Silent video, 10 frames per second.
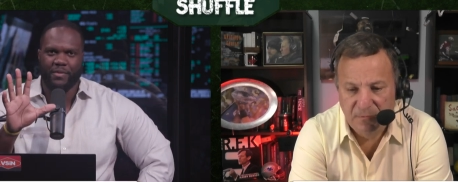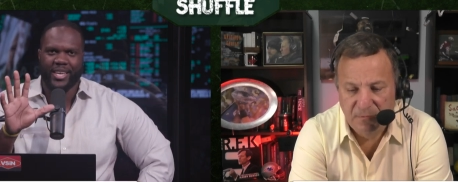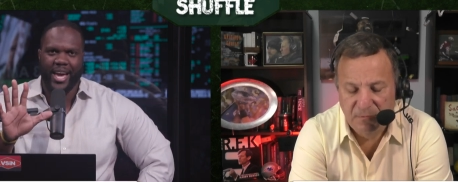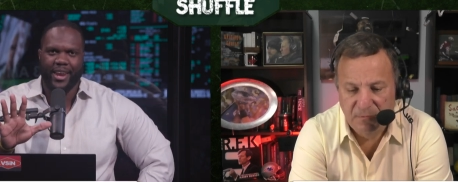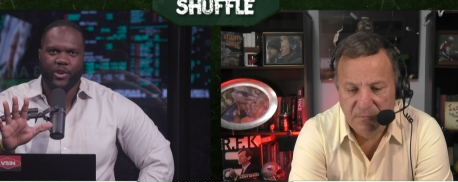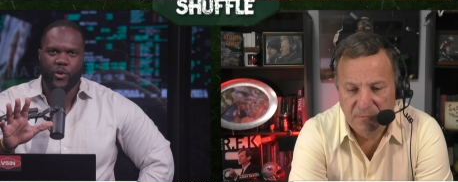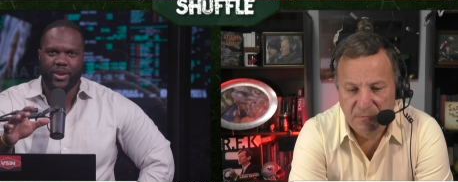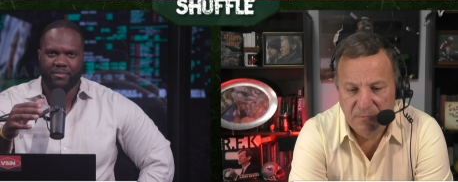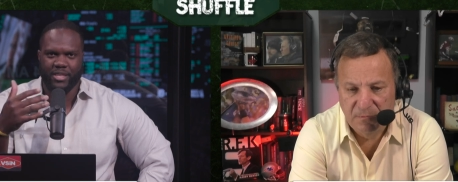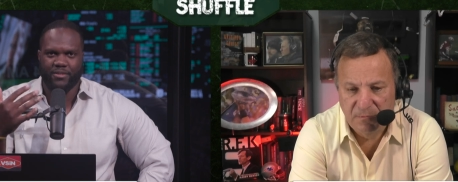Speaker 1: a category
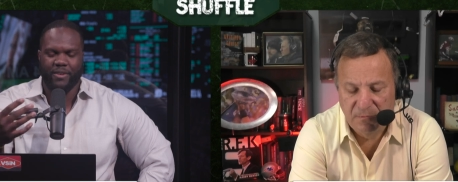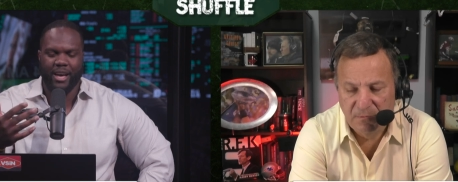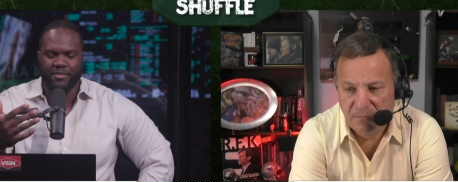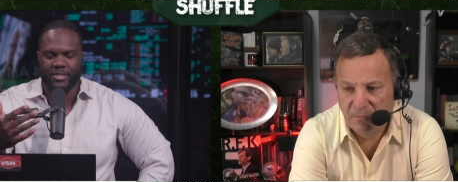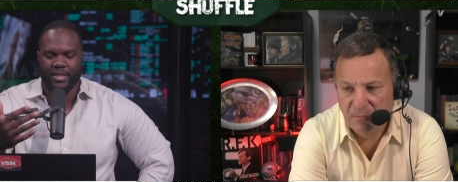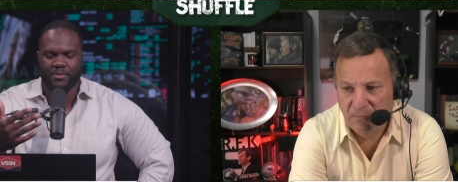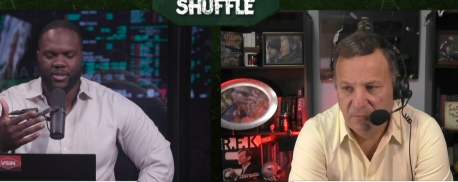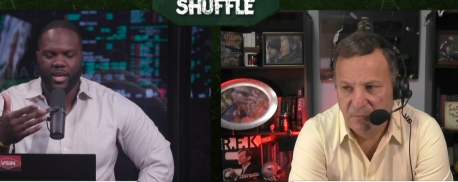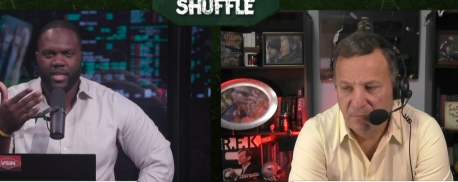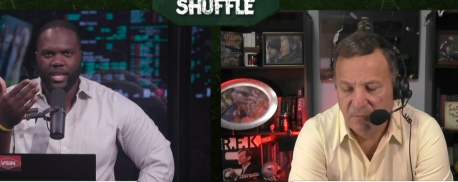of these five teams
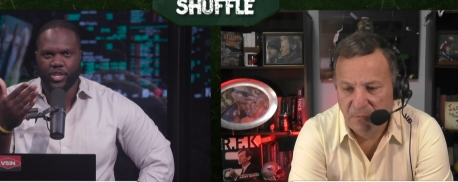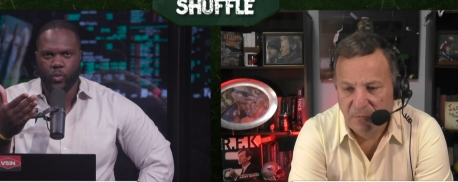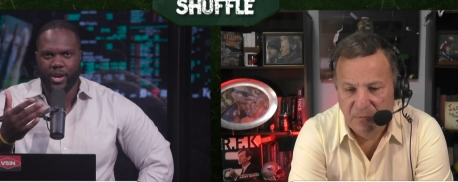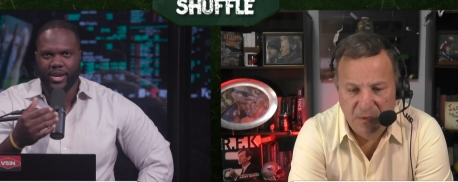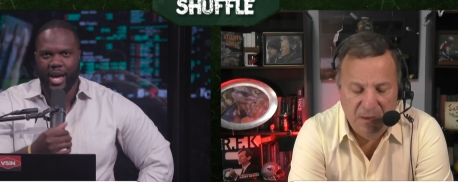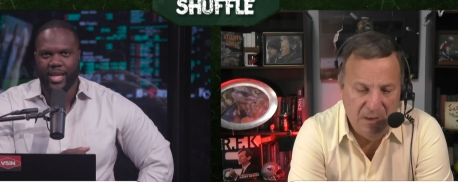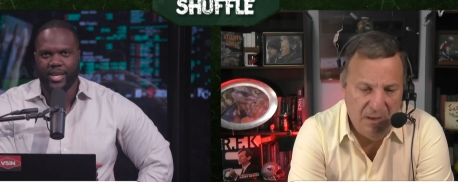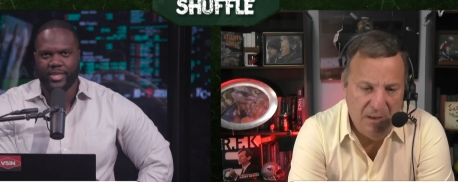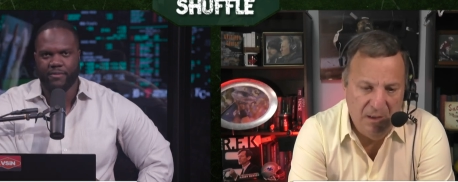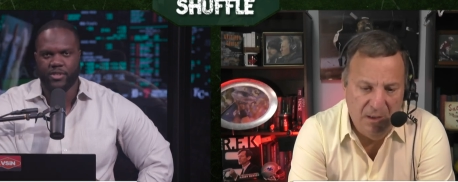that you wanted to
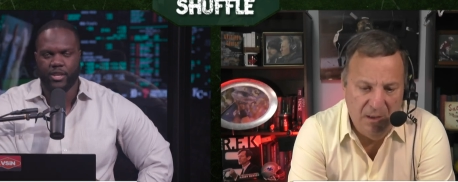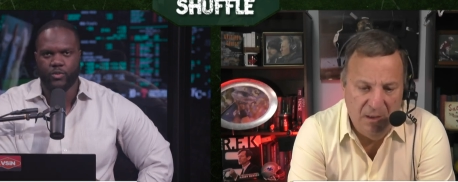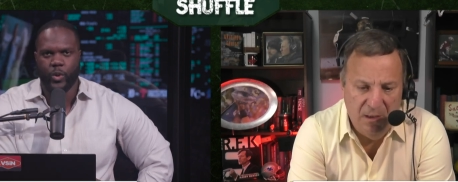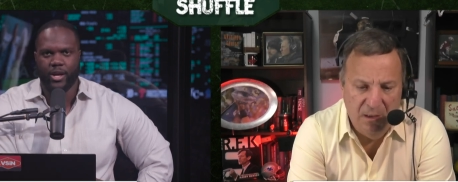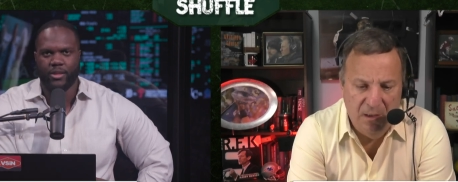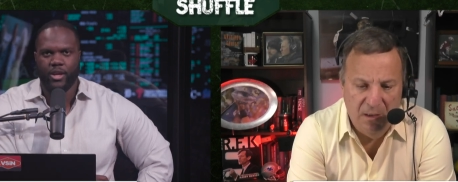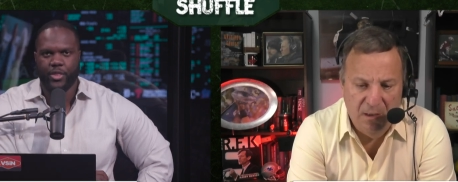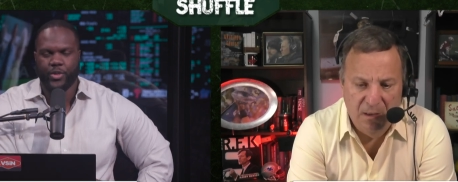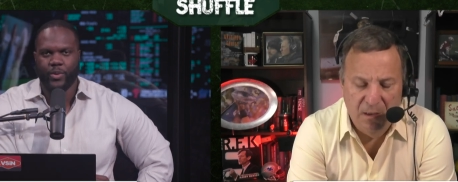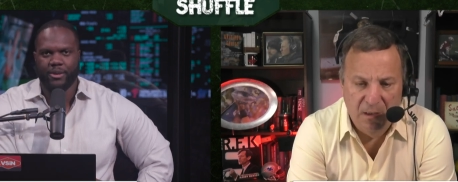highlight that have done well
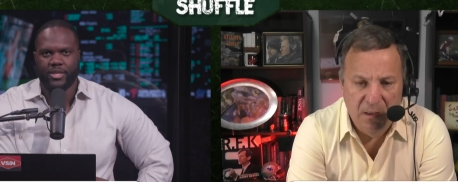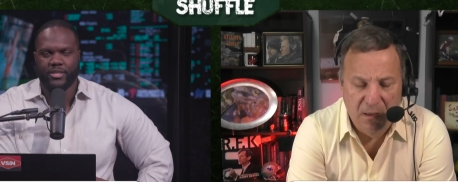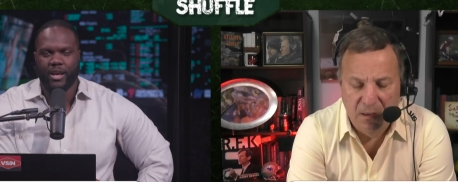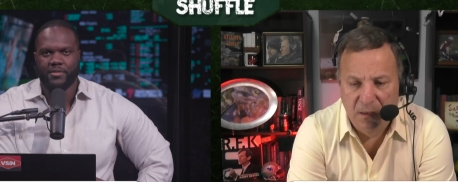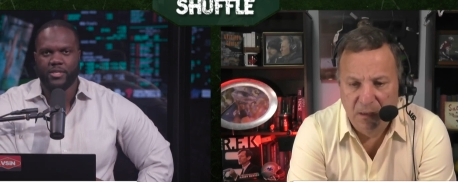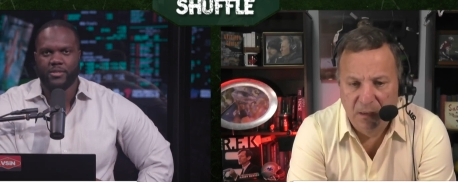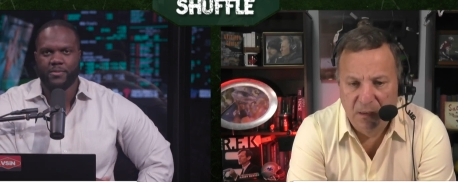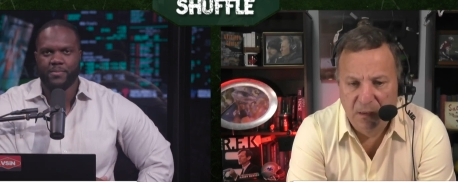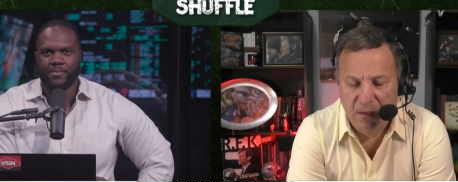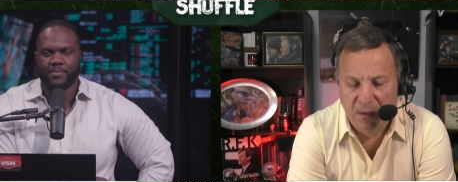throughout this offseason.
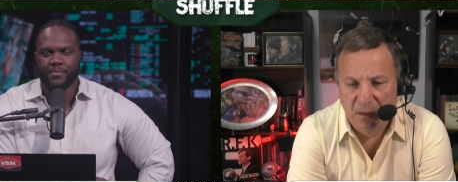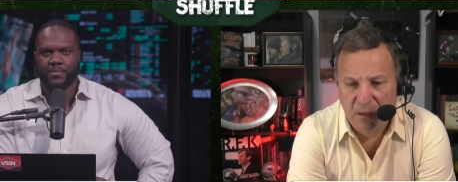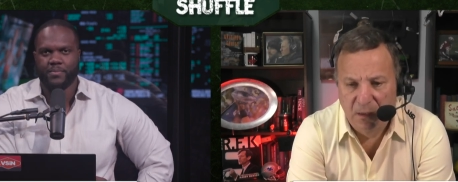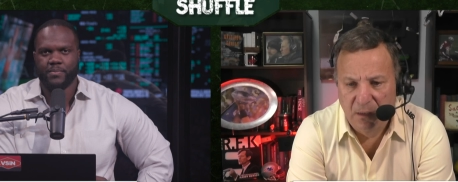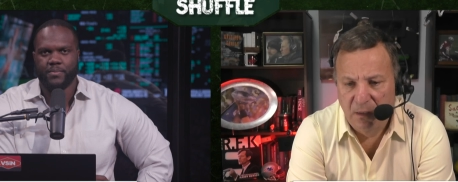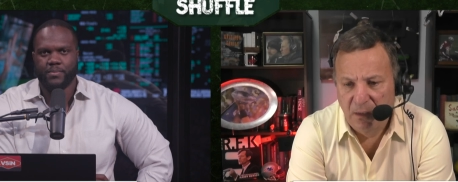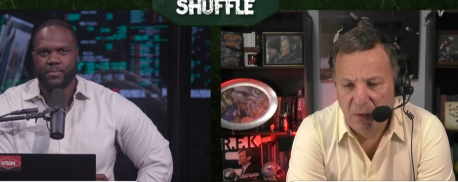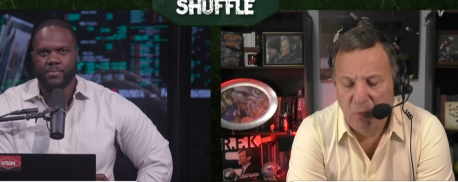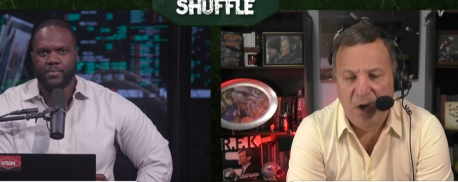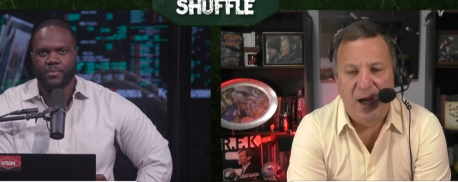
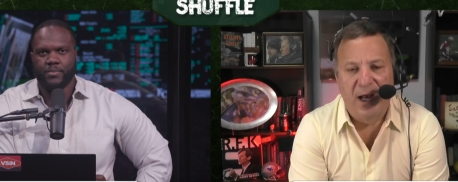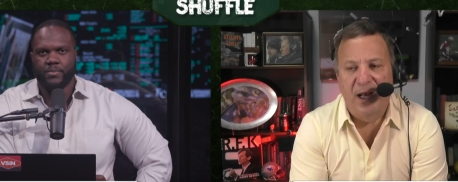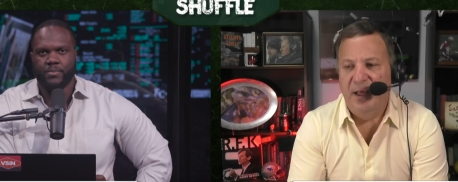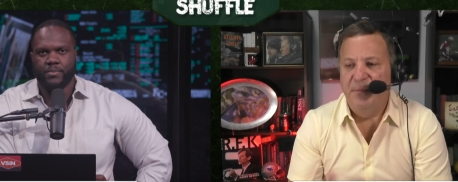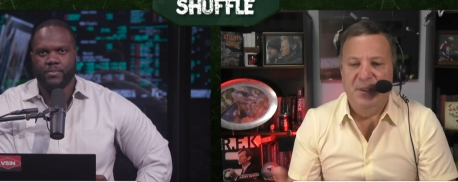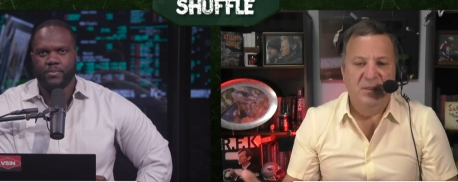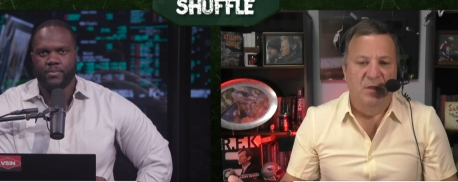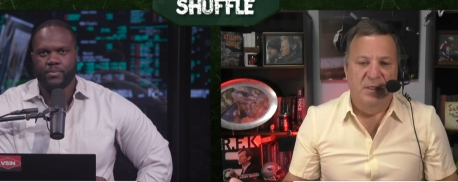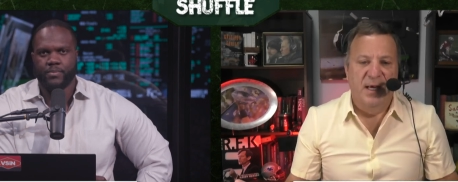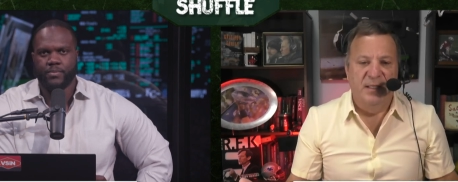
Speaker 2: Well, I, I, mean,
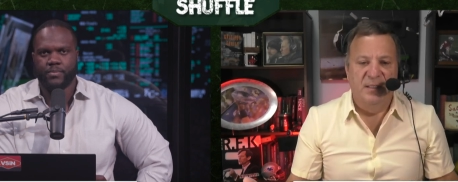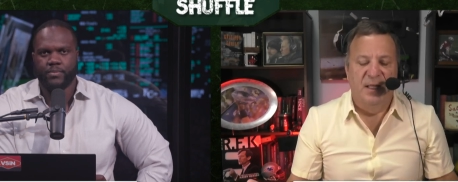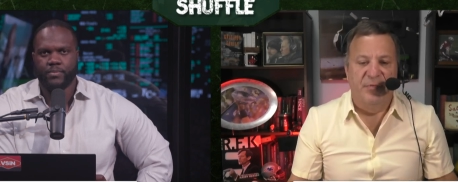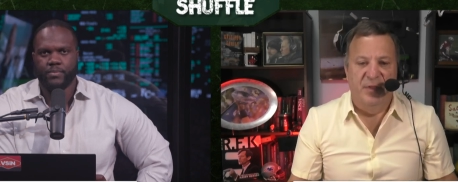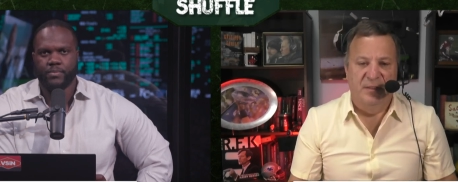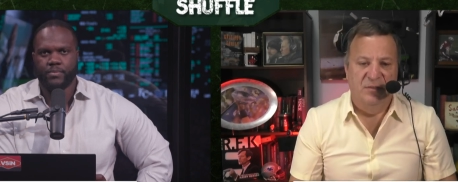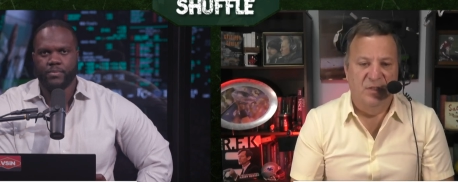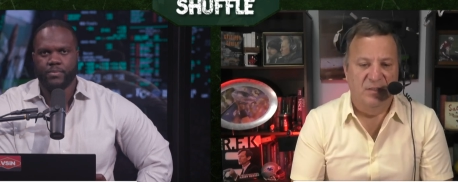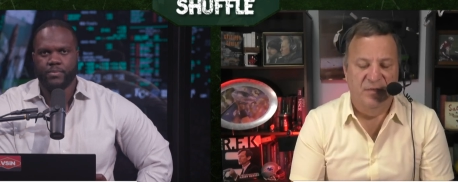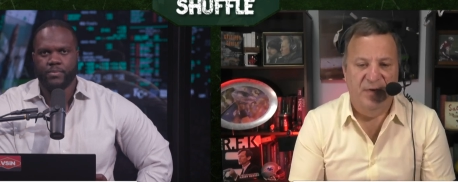look, how do you not think the
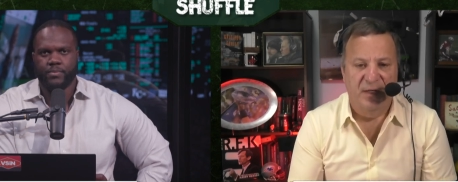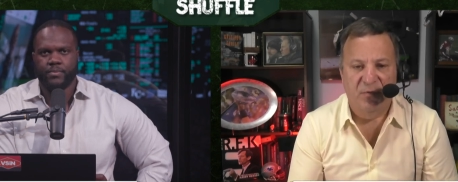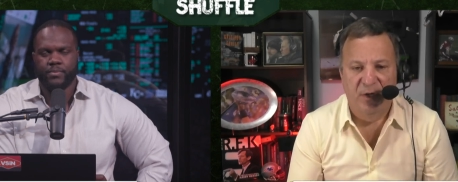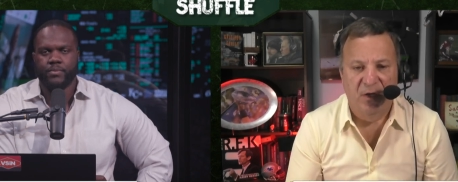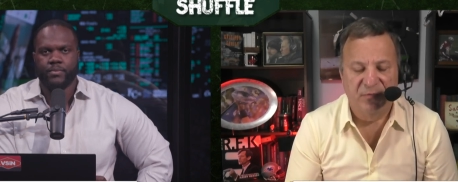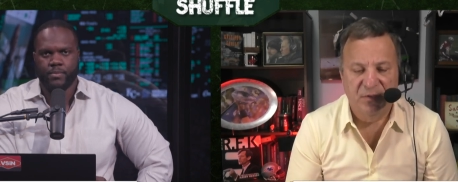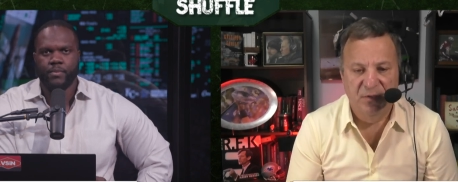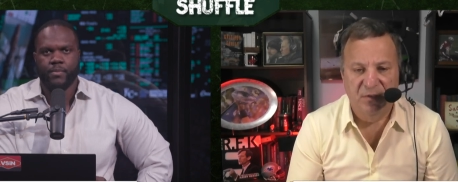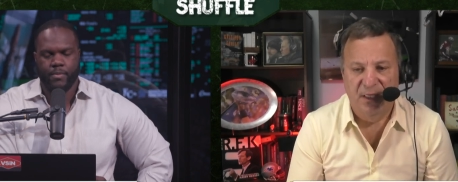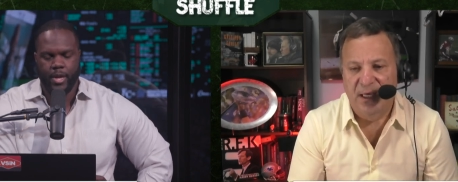Jets have had a great
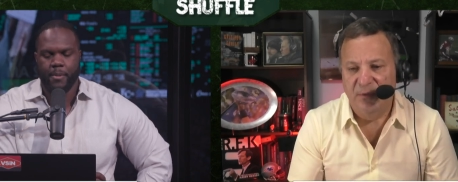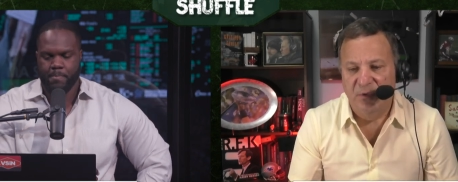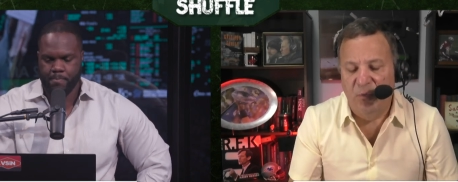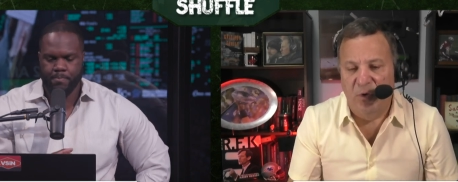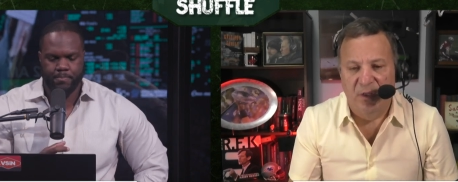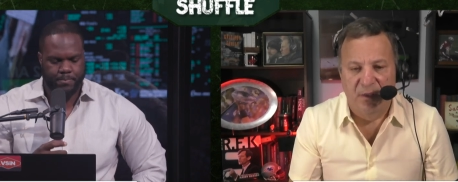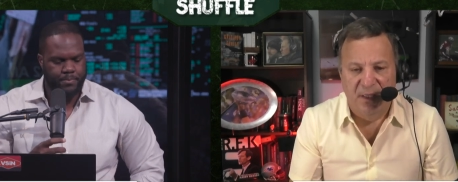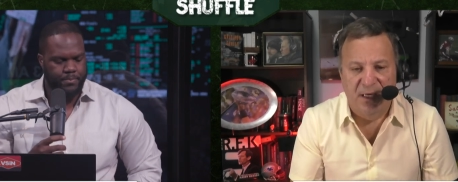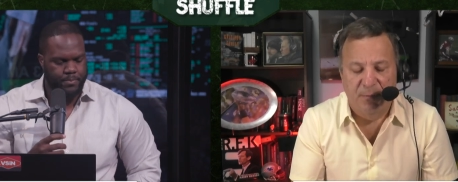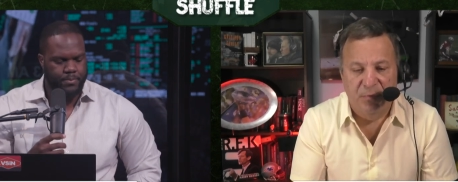offseason? They yeah. got the one of the
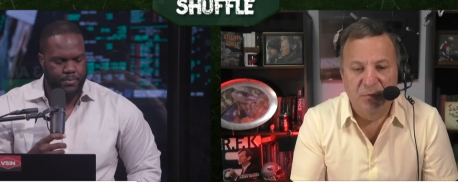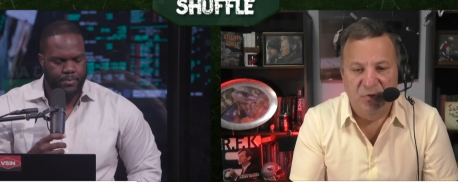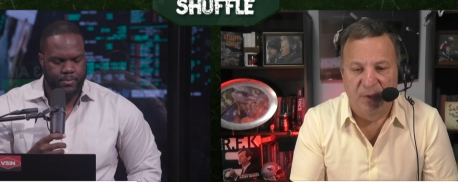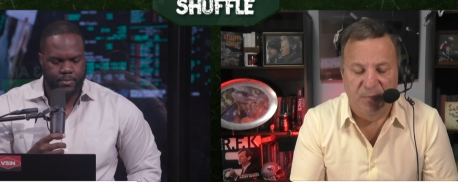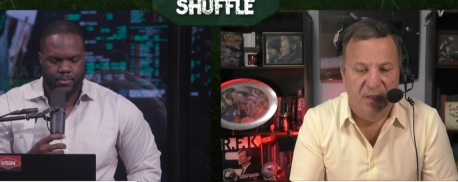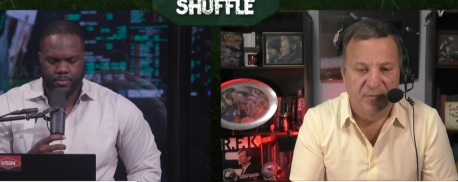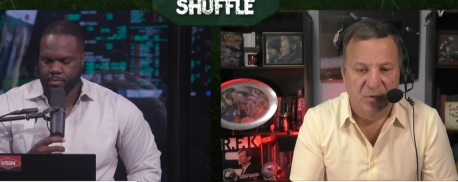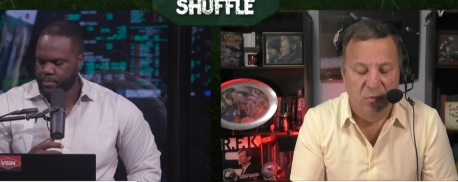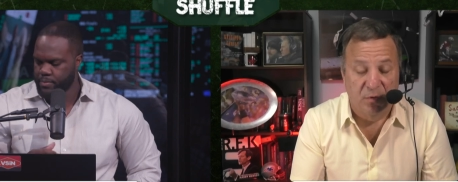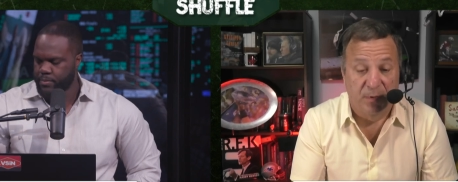they got a blue chip level
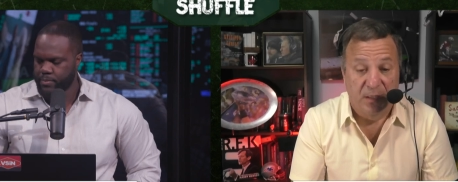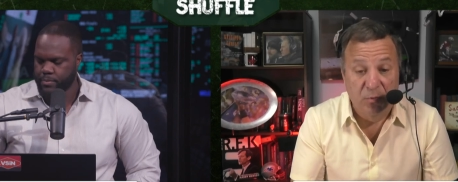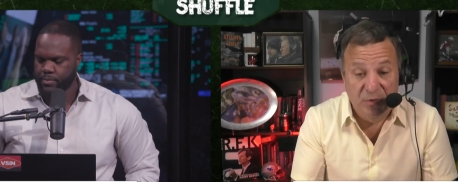quarterback who